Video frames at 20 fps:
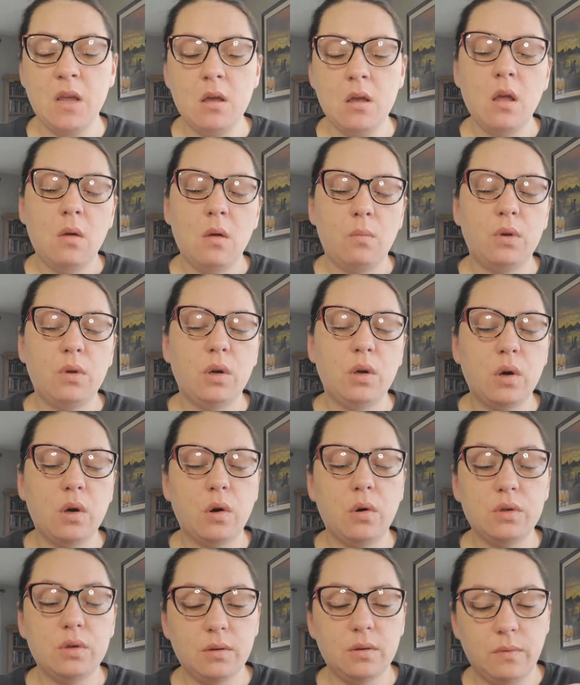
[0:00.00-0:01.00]
when you go
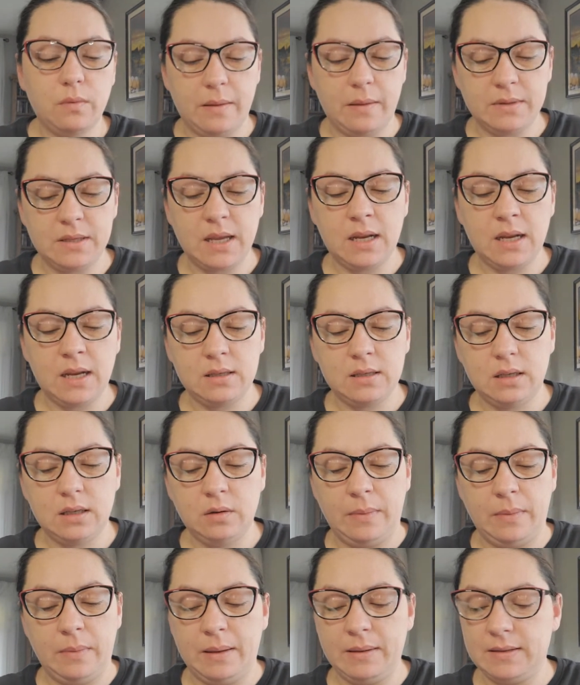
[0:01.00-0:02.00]
to the website, you may